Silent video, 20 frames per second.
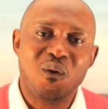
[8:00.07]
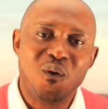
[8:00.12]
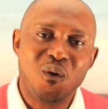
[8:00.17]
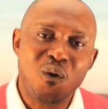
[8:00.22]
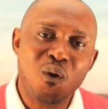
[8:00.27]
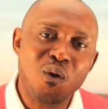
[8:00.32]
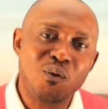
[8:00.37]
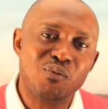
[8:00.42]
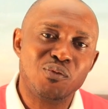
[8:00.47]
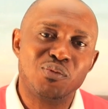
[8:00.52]

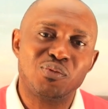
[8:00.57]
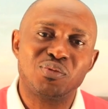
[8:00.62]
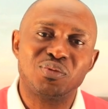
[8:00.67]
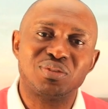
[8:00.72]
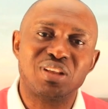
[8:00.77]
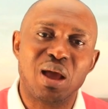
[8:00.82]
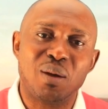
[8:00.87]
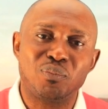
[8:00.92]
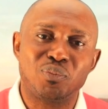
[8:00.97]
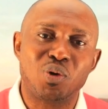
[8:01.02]
of
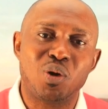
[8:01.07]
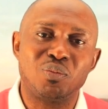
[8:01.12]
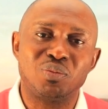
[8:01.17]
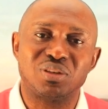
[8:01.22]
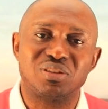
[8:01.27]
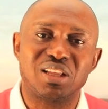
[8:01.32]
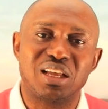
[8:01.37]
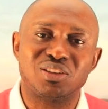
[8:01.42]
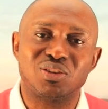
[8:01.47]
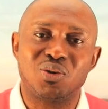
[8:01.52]
that
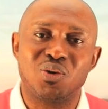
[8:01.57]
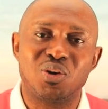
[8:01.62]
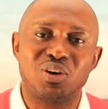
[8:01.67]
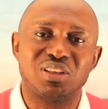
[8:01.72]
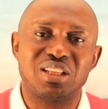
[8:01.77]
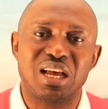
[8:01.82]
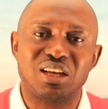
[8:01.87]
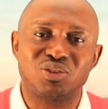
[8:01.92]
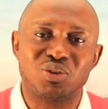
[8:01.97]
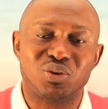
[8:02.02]
promise that
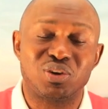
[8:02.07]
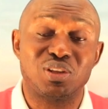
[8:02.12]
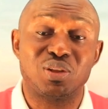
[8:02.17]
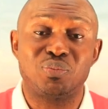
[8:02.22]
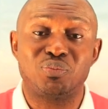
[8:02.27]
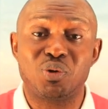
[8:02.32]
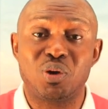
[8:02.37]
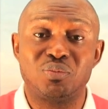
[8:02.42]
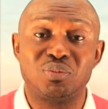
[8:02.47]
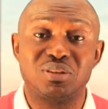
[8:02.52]
God has already
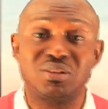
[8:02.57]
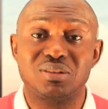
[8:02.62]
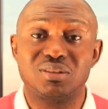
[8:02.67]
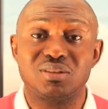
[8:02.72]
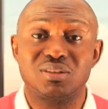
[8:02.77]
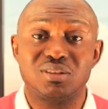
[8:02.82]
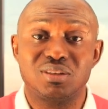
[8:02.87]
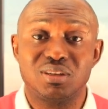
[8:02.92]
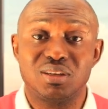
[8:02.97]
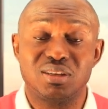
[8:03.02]

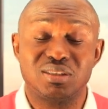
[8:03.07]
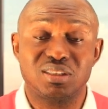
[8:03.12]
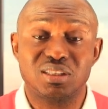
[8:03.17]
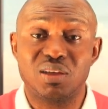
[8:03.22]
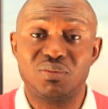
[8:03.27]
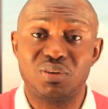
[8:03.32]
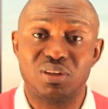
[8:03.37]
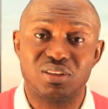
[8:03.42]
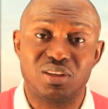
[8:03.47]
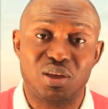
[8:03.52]
promised his
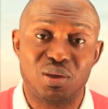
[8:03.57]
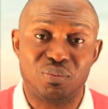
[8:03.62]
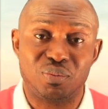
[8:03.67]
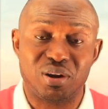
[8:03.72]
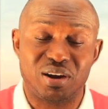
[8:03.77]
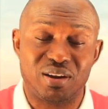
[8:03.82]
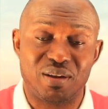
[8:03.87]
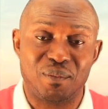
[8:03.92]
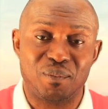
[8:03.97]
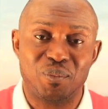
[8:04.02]
servant
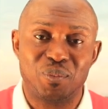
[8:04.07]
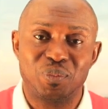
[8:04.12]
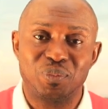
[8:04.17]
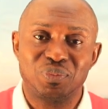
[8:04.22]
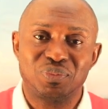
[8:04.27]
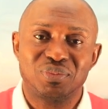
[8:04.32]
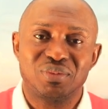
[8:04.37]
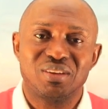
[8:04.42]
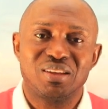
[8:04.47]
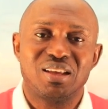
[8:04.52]
Abraham,
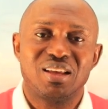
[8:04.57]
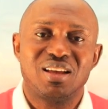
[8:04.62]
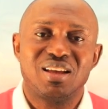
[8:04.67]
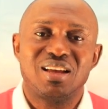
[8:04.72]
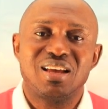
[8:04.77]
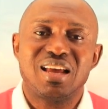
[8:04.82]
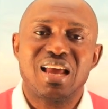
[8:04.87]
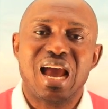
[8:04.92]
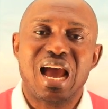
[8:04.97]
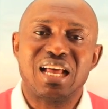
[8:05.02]

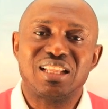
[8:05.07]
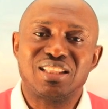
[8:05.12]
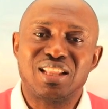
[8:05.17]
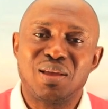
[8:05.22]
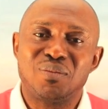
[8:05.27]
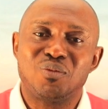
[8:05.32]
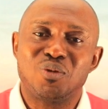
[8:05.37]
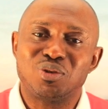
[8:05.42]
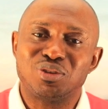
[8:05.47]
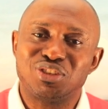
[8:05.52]
her
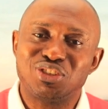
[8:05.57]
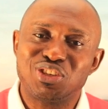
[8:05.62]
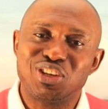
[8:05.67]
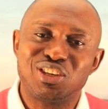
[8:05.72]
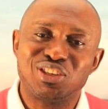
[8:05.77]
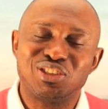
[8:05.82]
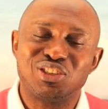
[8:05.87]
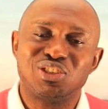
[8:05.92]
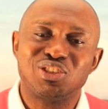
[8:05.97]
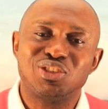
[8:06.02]
name was
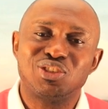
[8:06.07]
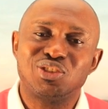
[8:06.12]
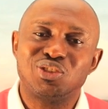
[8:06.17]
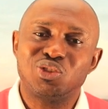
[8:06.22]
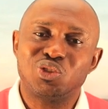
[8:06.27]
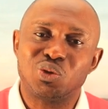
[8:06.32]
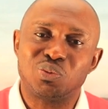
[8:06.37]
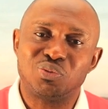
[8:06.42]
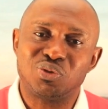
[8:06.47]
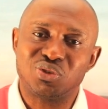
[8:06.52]
changed
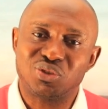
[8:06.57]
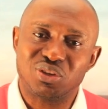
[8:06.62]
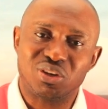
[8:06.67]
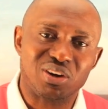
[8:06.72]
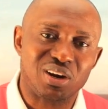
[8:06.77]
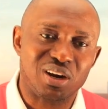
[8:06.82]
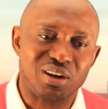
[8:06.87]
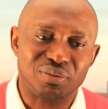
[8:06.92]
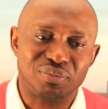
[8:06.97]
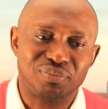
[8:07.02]
to be
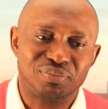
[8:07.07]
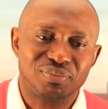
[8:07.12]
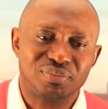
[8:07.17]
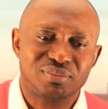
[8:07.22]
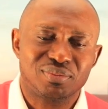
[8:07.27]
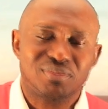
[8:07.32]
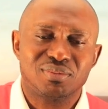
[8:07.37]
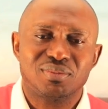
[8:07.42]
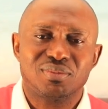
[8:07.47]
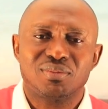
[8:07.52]
Sarah.
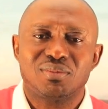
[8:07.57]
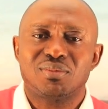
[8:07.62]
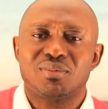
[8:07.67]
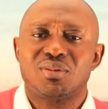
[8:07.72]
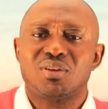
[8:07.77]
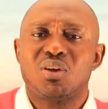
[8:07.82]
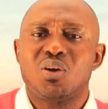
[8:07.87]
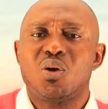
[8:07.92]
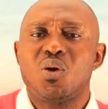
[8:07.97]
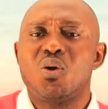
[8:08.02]

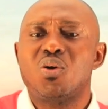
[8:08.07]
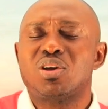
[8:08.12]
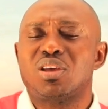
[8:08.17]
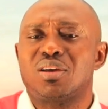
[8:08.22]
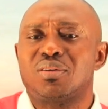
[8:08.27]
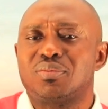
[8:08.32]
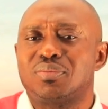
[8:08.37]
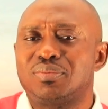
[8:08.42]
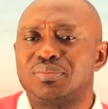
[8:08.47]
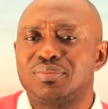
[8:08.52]

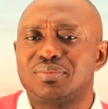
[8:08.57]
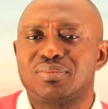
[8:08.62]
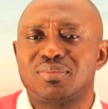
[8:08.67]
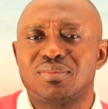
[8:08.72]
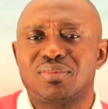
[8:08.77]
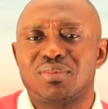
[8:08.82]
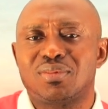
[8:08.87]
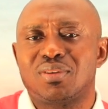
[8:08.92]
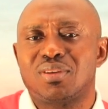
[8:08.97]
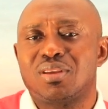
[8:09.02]
Okay,
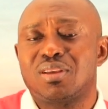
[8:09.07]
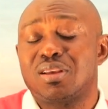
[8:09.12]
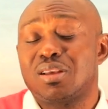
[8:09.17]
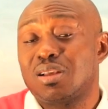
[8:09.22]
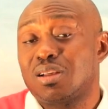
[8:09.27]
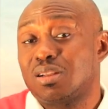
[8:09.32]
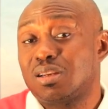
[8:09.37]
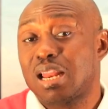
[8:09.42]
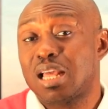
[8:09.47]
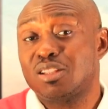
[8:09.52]

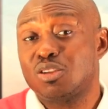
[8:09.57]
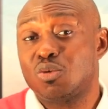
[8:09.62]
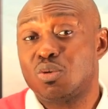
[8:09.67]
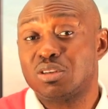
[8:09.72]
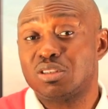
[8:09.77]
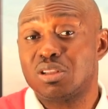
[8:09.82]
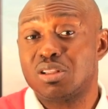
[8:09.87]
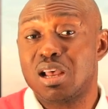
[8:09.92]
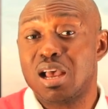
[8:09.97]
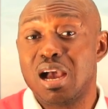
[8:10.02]
like the
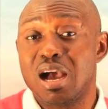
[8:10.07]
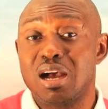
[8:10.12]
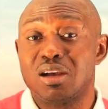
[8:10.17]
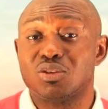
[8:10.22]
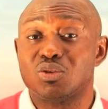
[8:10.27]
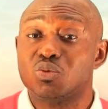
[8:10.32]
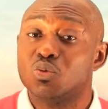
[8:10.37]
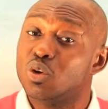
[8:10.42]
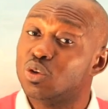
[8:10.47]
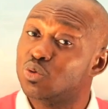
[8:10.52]
question I
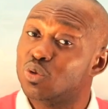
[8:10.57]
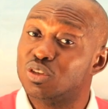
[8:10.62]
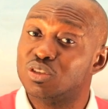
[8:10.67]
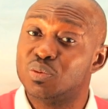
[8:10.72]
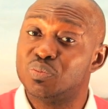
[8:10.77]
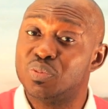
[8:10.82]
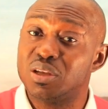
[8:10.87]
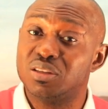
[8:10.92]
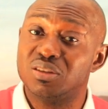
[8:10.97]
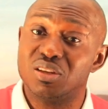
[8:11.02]
asked, what was the
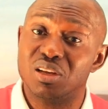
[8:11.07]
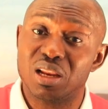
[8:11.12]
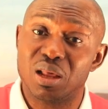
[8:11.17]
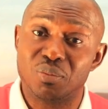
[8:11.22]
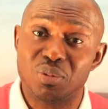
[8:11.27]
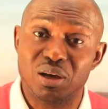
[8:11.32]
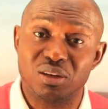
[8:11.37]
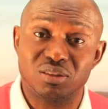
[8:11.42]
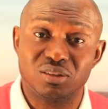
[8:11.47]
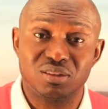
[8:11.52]
big deal
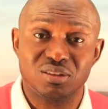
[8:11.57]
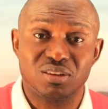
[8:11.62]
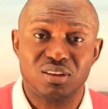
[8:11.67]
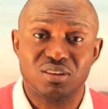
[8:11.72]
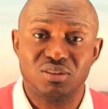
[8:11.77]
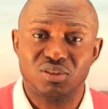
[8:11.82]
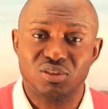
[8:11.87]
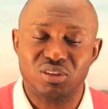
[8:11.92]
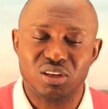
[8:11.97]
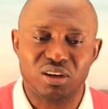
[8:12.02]
about
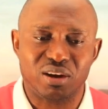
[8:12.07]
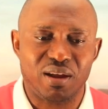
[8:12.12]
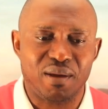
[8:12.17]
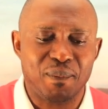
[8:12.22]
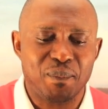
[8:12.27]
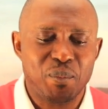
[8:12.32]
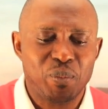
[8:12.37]
Sarah?